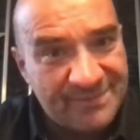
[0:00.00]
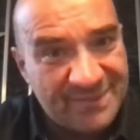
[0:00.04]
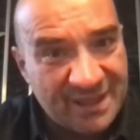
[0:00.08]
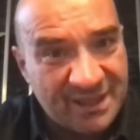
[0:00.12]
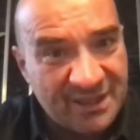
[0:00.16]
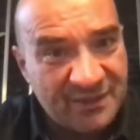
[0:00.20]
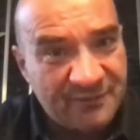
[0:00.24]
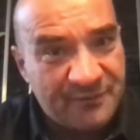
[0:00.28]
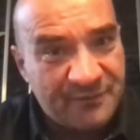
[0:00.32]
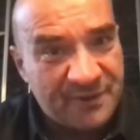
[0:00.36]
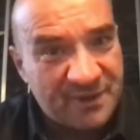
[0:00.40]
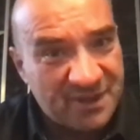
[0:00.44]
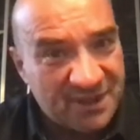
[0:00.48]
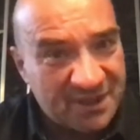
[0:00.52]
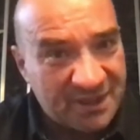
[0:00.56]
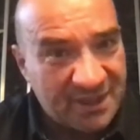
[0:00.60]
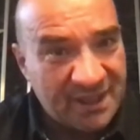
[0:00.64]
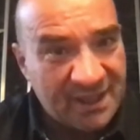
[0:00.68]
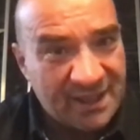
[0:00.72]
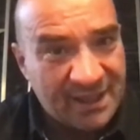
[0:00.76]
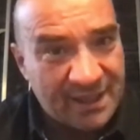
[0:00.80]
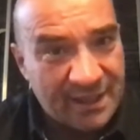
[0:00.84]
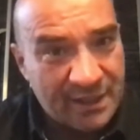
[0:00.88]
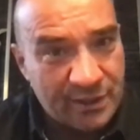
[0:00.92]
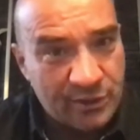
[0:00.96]
let's first
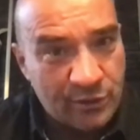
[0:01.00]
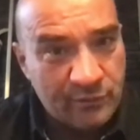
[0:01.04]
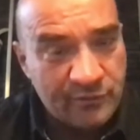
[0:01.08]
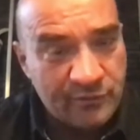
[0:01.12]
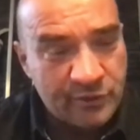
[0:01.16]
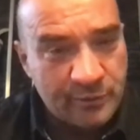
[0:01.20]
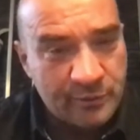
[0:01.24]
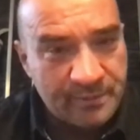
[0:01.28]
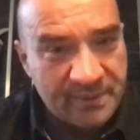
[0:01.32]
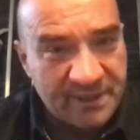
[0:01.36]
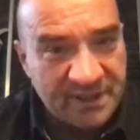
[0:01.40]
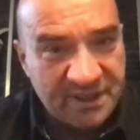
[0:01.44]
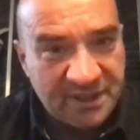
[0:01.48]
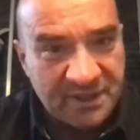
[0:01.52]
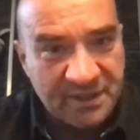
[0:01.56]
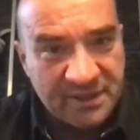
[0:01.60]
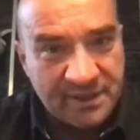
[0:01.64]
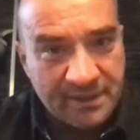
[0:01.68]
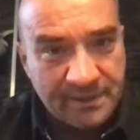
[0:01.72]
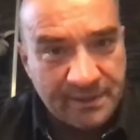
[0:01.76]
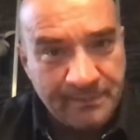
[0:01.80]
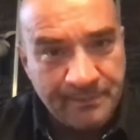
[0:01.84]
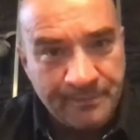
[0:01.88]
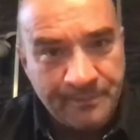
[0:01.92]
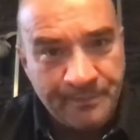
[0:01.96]
take care of the
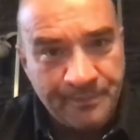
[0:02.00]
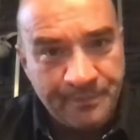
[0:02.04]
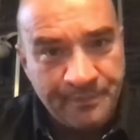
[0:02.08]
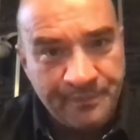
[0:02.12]
obesity,